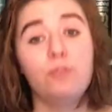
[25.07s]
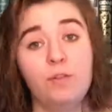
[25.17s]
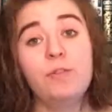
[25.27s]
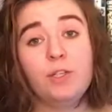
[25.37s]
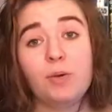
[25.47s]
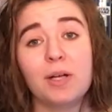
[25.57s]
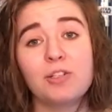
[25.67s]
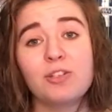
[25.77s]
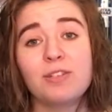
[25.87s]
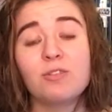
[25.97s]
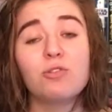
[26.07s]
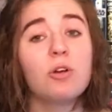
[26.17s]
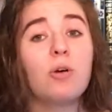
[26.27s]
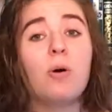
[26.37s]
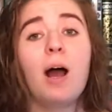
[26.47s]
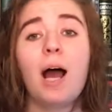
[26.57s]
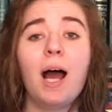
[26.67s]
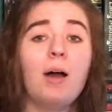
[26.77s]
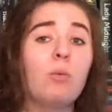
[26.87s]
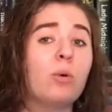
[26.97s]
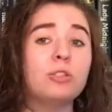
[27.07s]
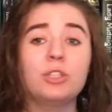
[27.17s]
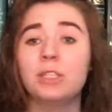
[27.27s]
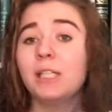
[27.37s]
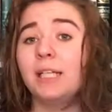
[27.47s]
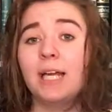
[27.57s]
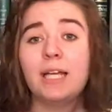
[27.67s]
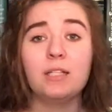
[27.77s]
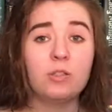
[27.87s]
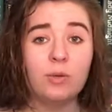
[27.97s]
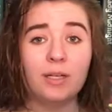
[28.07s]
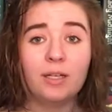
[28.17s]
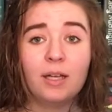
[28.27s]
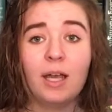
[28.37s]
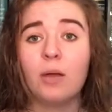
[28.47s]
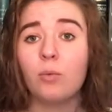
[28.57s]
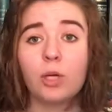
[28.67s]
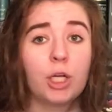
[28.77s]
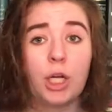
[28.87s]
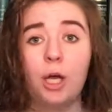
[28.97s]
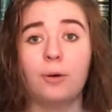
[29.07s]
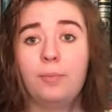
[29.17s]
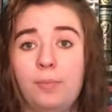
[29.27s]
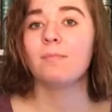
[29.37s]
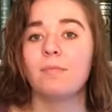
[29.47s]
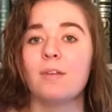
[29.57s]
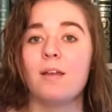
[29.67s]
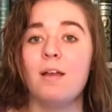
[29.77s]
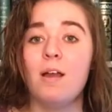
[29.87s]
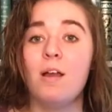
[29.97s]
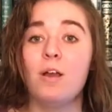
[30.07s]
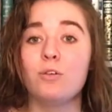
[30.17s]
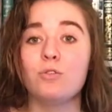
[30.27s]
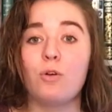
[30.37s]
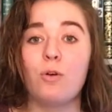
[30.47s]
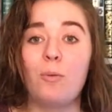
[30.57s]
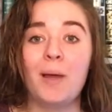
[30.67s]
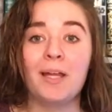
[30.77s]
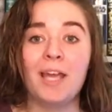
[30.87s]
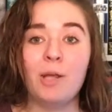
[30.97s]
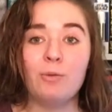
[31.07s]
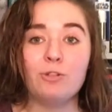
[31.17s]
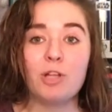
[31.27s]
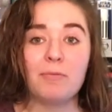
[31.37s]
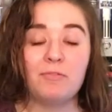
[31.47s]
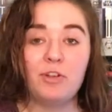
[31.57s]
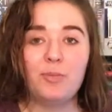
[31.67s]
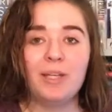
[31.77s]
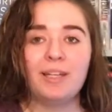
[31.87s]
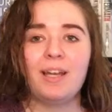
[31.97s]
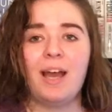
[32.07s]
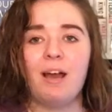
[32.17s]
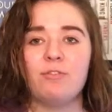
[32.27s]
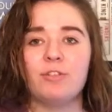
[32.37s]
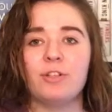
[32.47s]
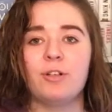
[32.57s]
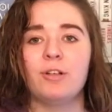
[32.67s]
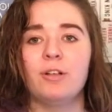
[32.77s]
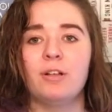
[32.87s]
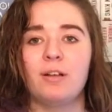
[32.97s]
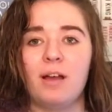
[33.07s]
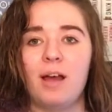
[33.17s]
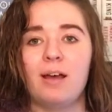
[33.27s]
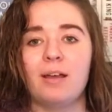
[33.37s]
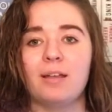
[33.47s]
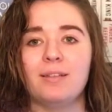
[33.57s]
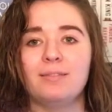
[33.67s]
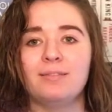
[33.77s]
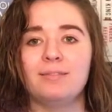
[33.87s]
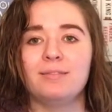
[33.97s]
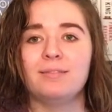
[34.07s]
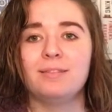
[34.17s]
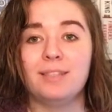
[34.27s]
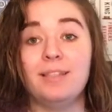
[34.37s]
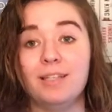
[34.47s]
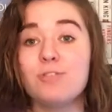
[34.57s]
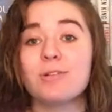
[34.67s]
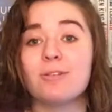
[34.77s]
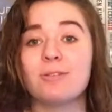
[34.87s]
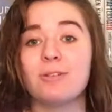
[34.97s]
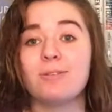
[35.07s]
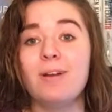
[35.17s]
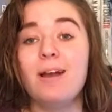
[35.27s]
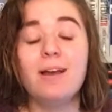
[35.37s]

50 questions. So we're just gonna get into it and we're gonna go. So my camera stopped filming after I did the intro, so